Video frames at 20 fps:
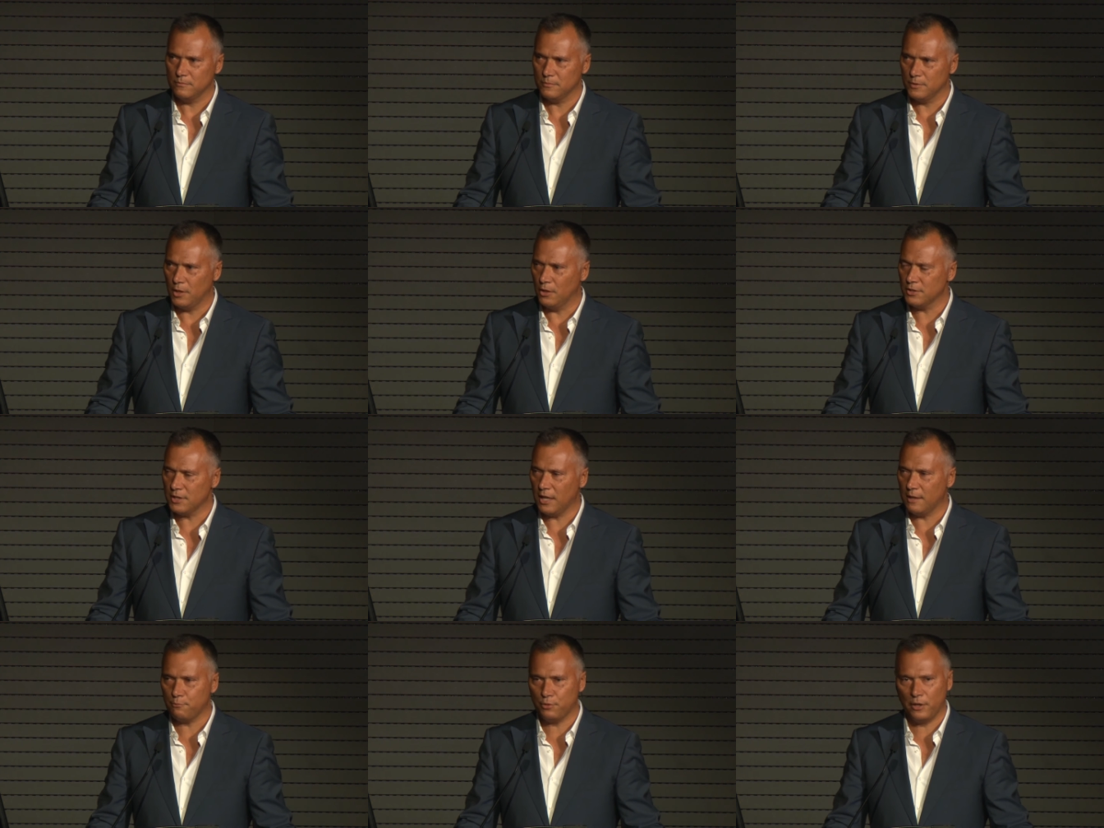No
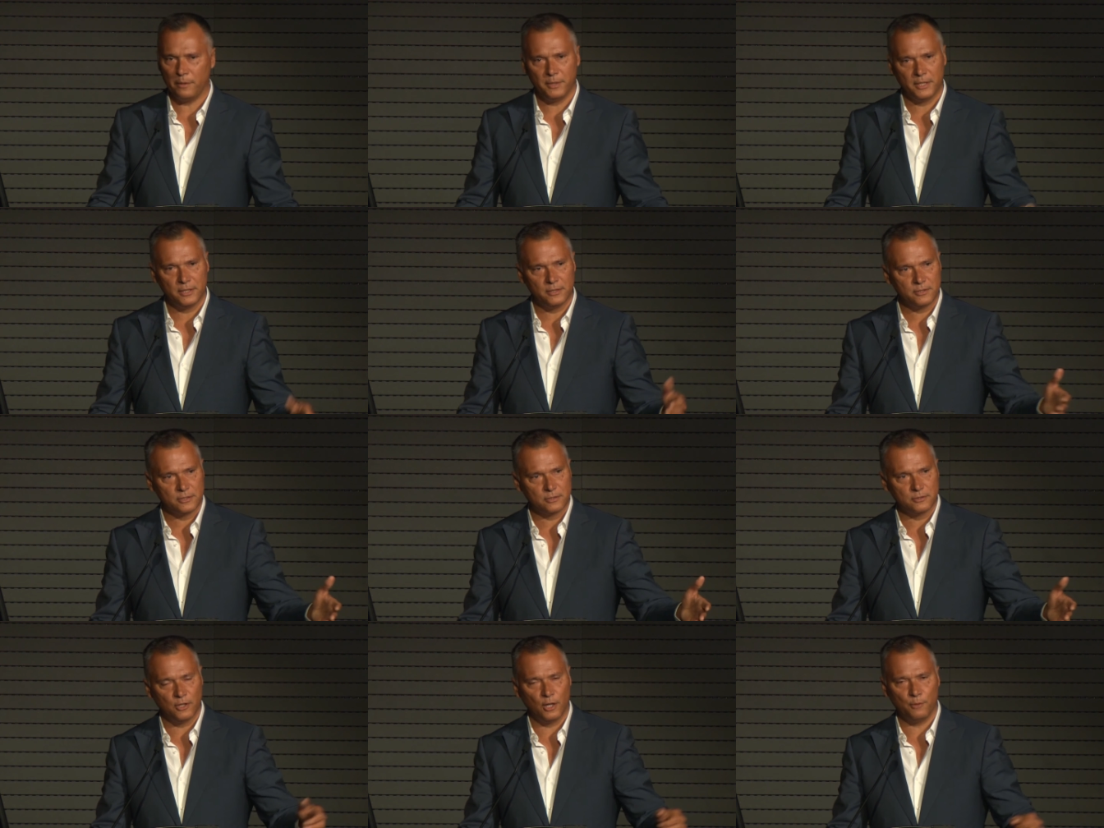state
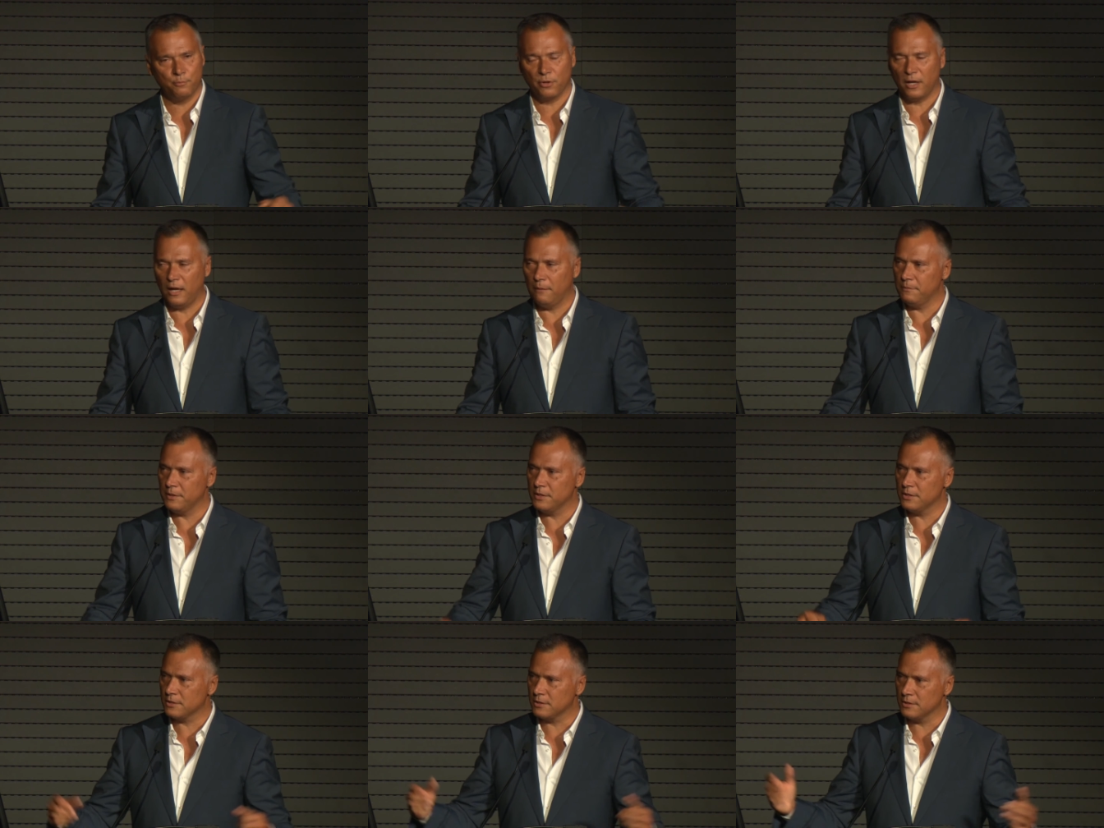premiers, no prime
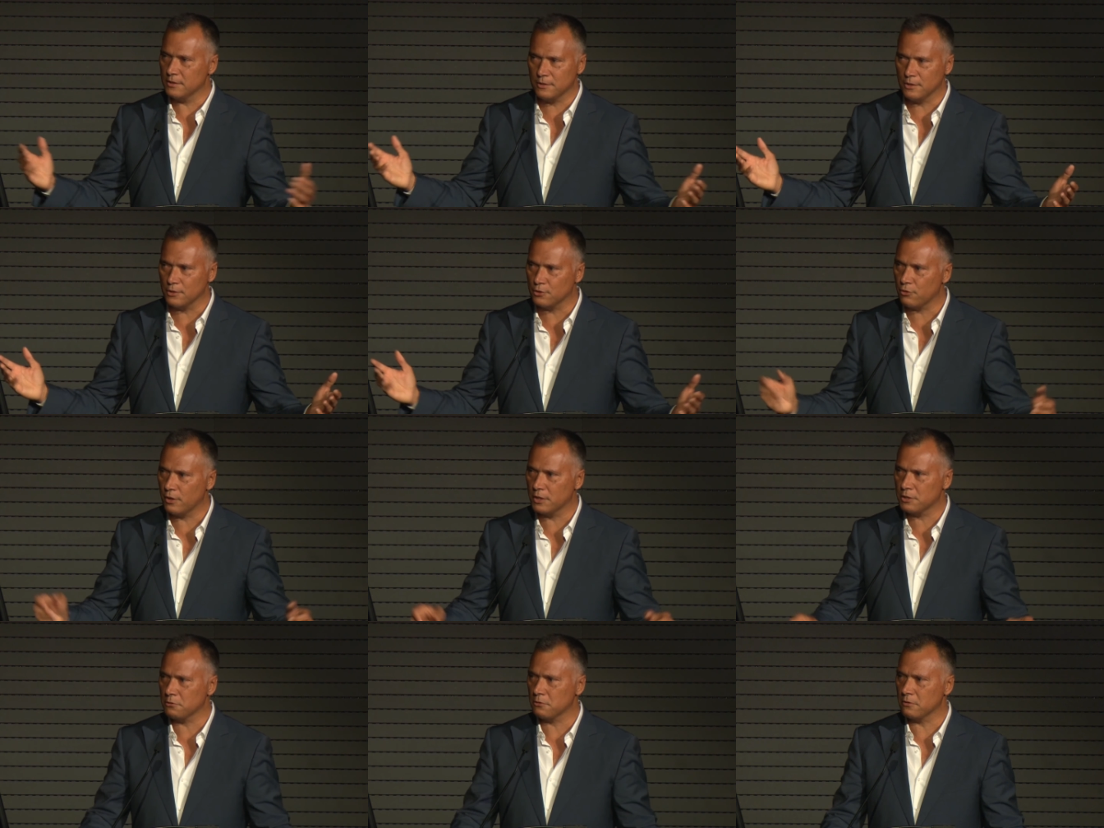ministers. The
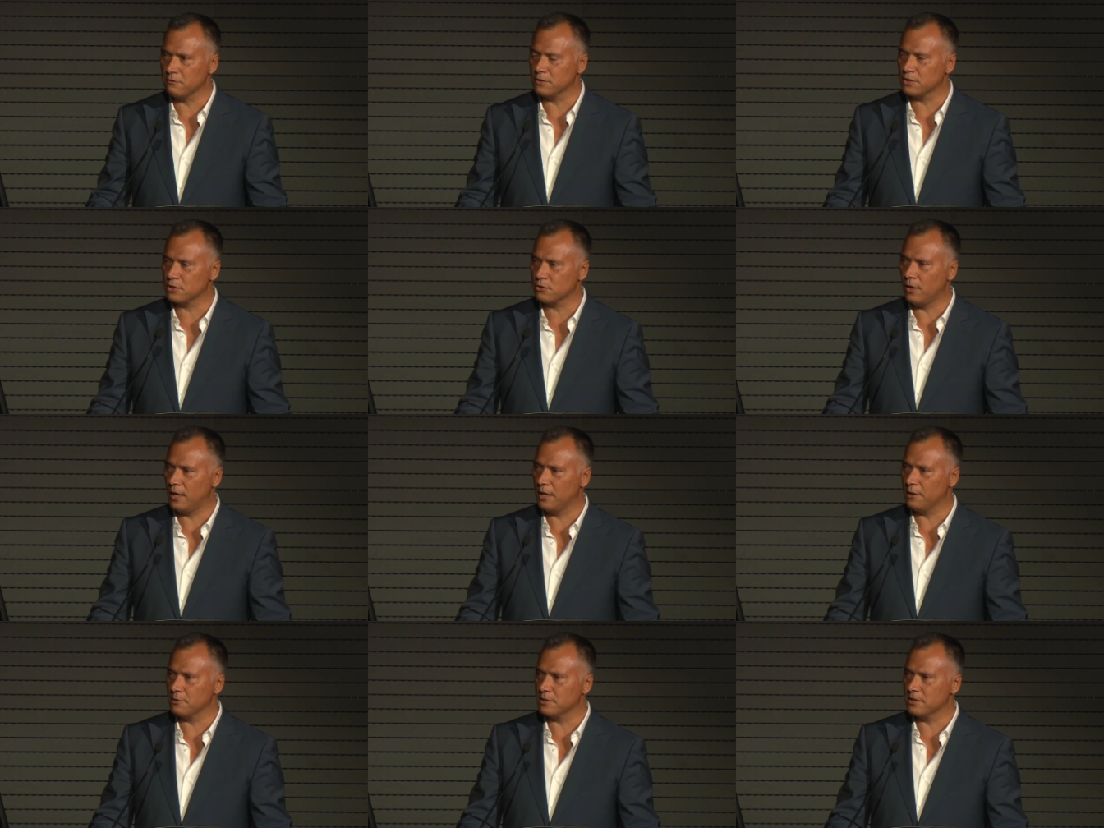treasurer of
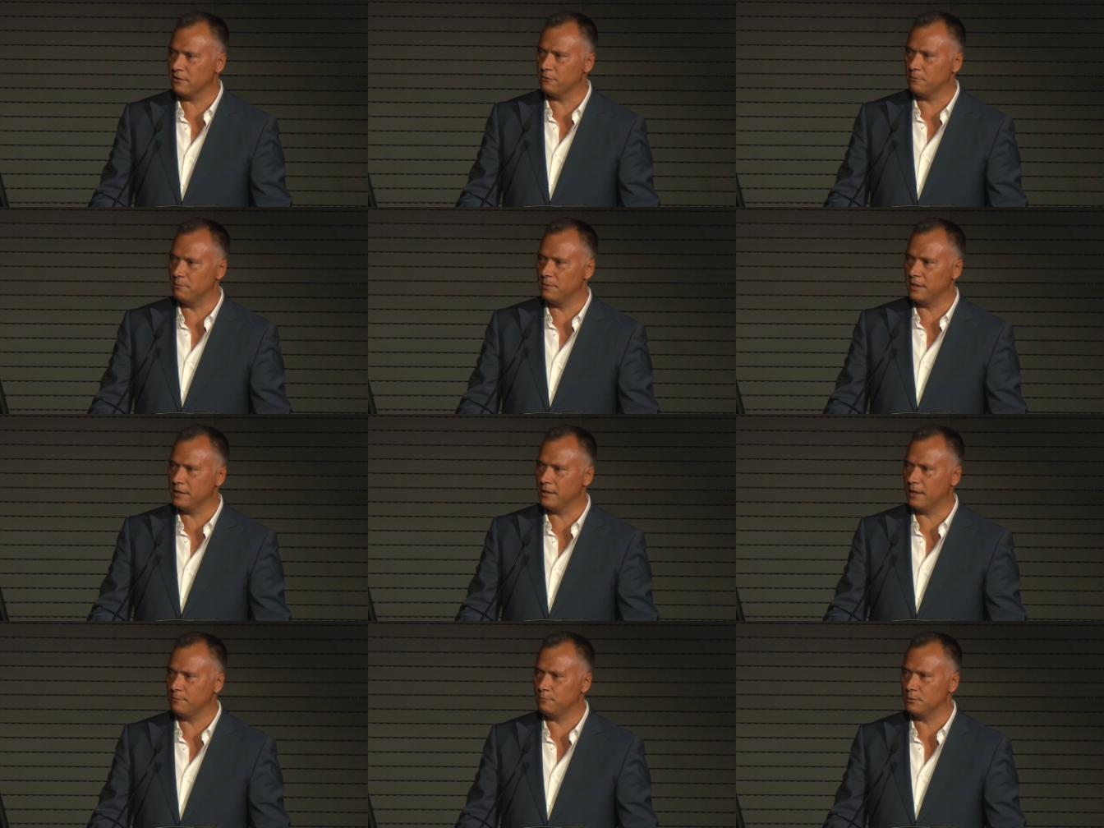Australia has never
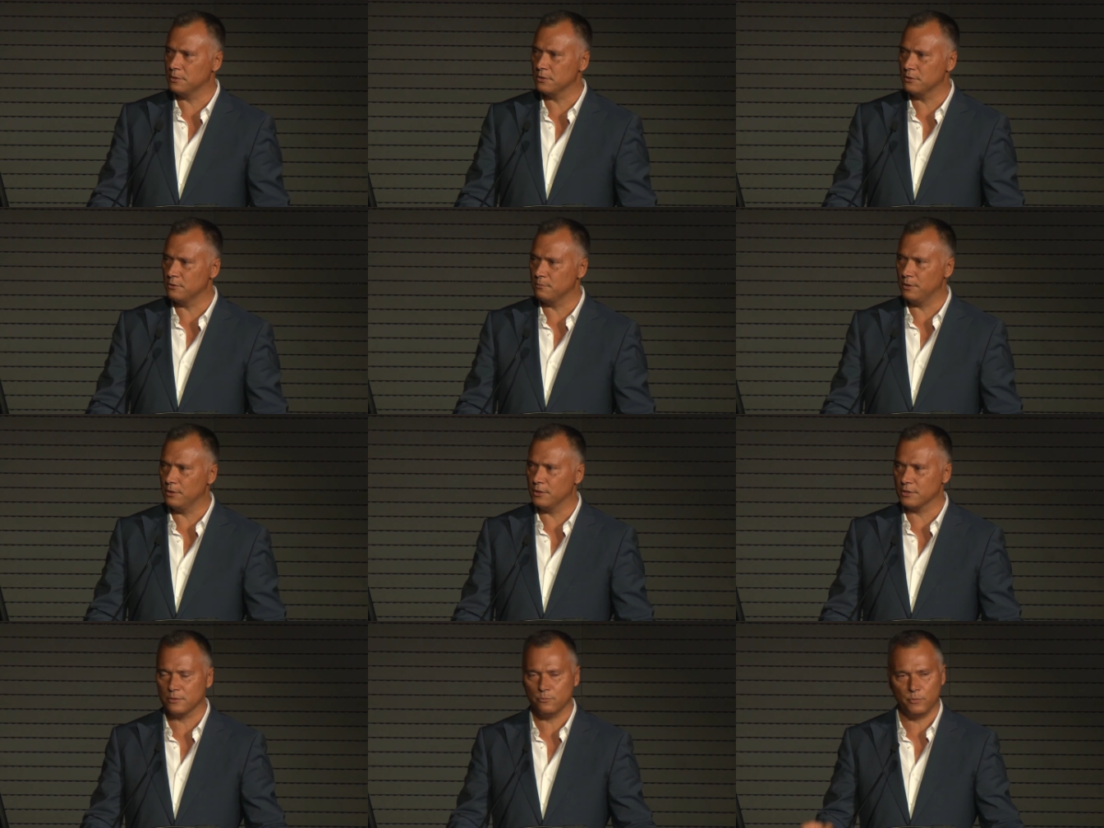been an Aboriginal
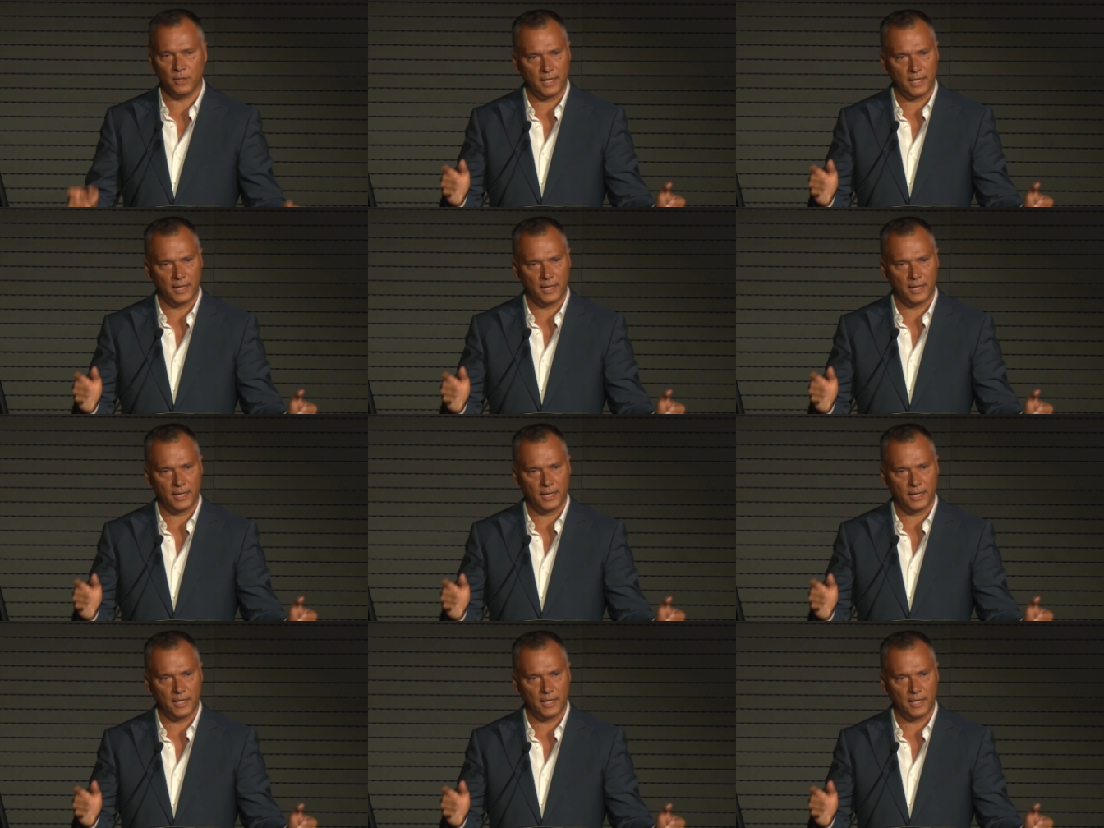person.